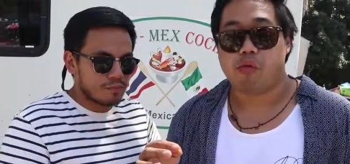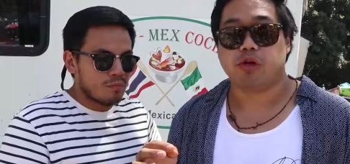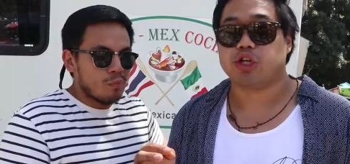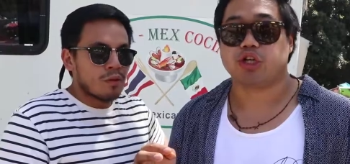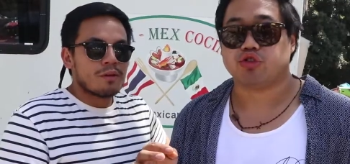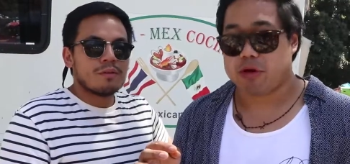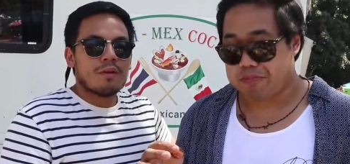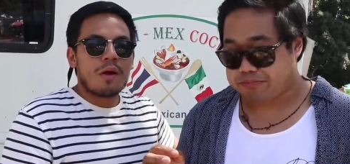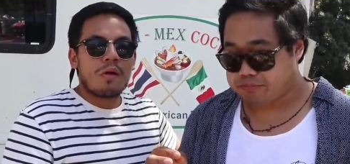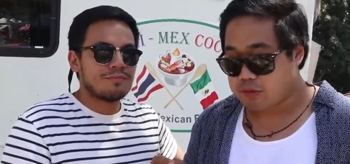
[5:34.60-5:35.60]
Speaker 1: Really good trip.
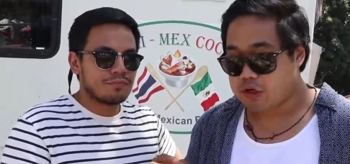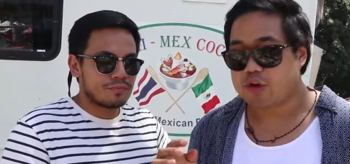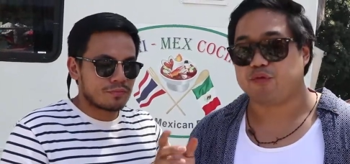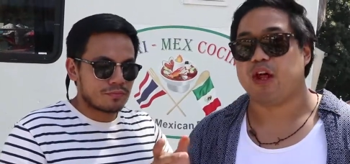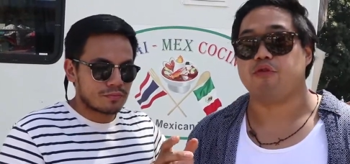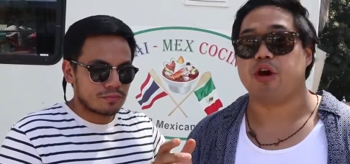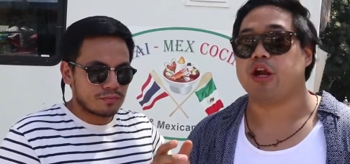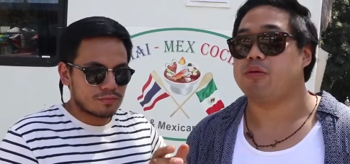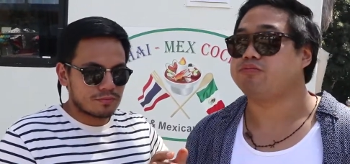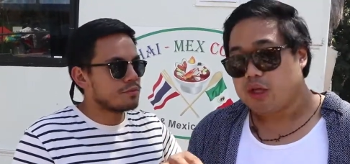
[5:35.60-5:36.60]
Good flavor
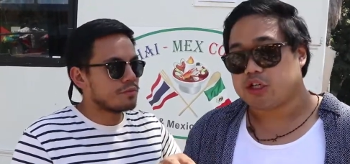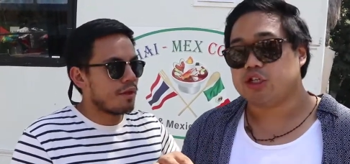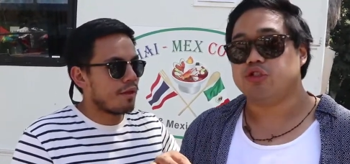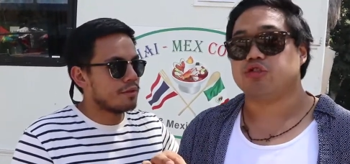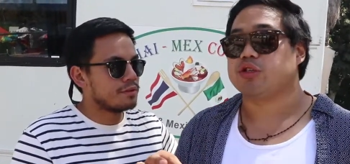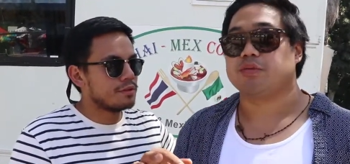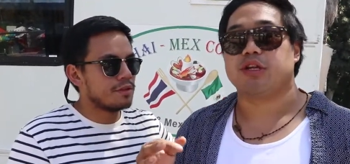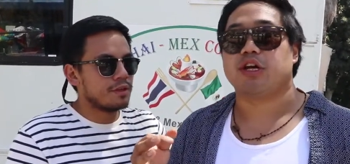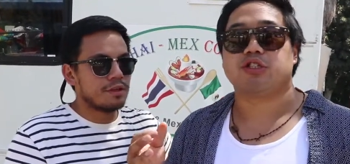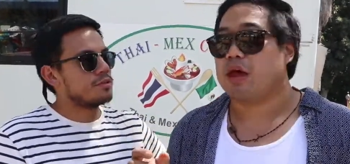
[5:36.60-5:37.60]
on it. I could use
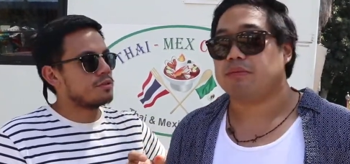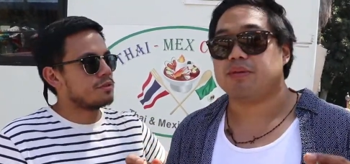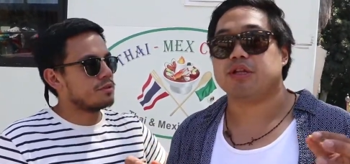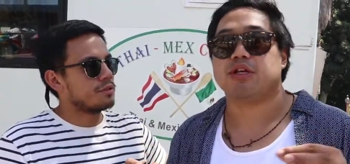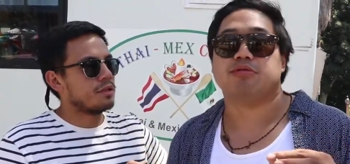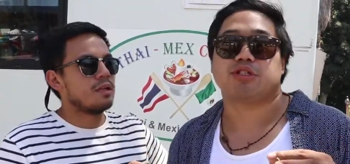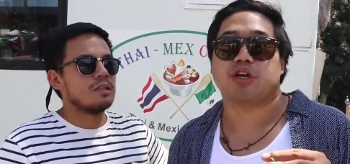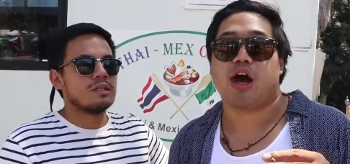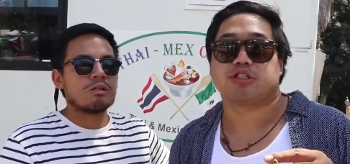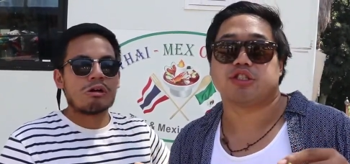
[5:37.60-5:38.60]
something else, maybe a little more
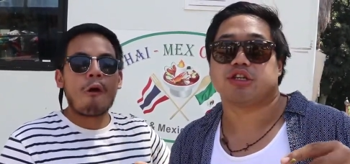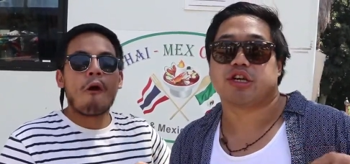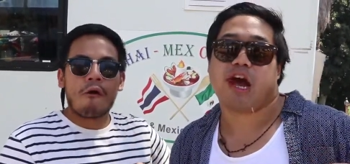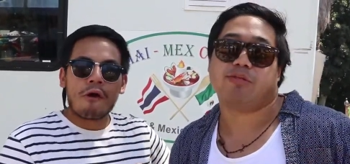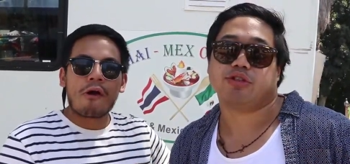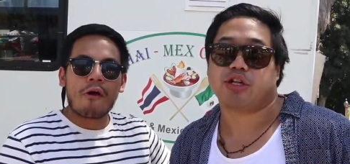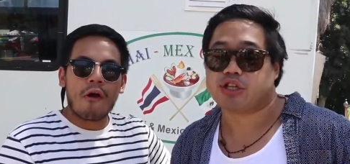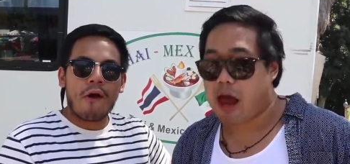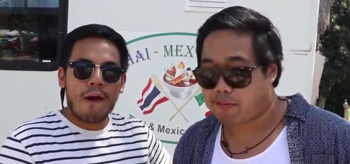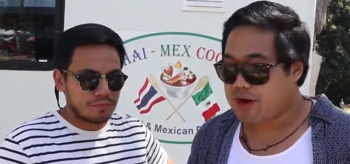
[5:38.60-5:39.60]
sauce, a little cabbage on
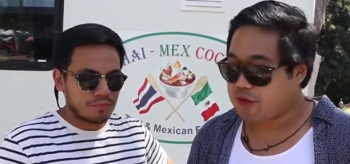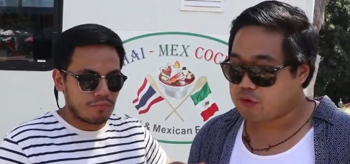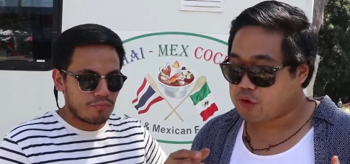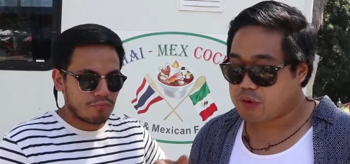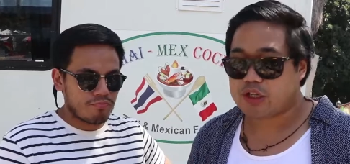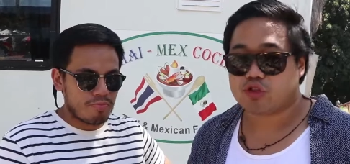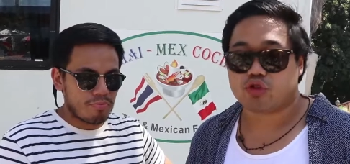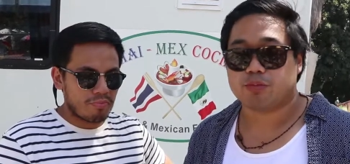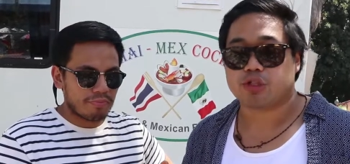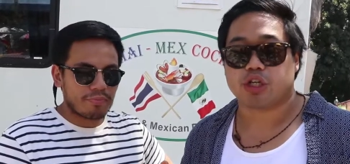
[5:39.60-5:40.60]
top. But that's where the way the
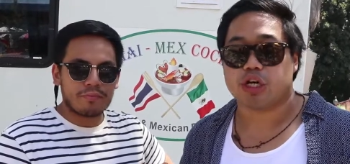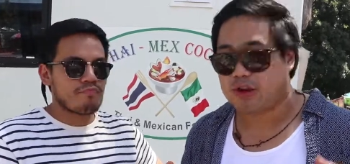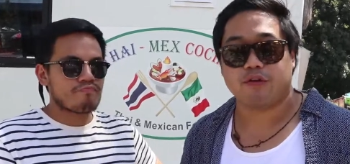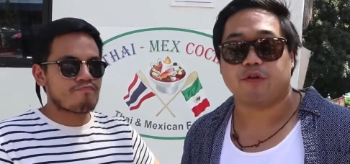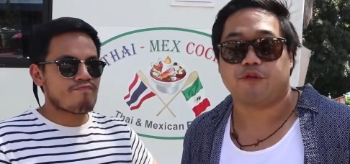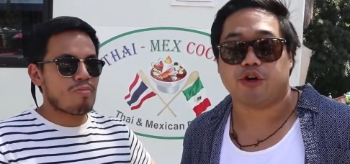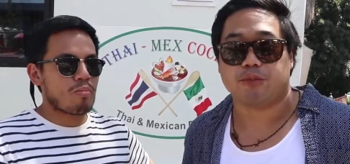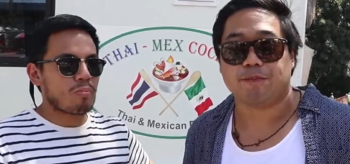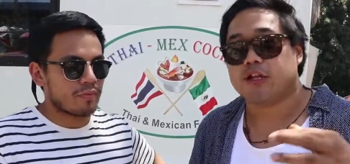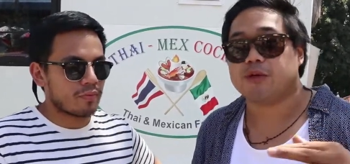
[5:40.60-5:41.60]
shrimp was cooked,
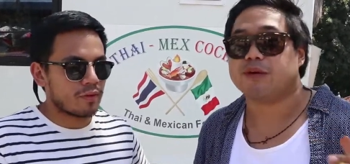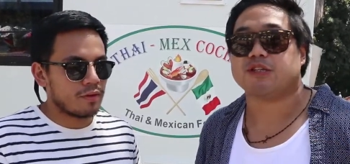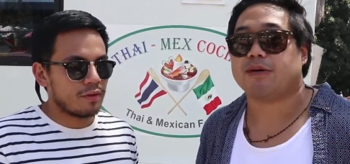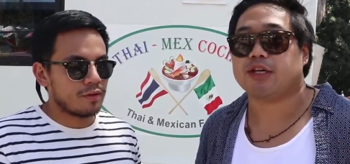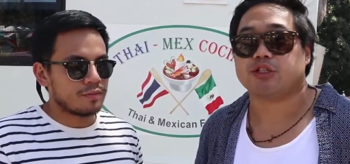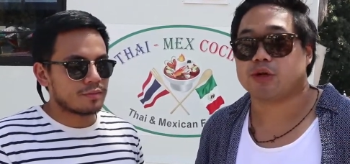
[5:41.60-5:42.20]
flavorful, a little bit of spice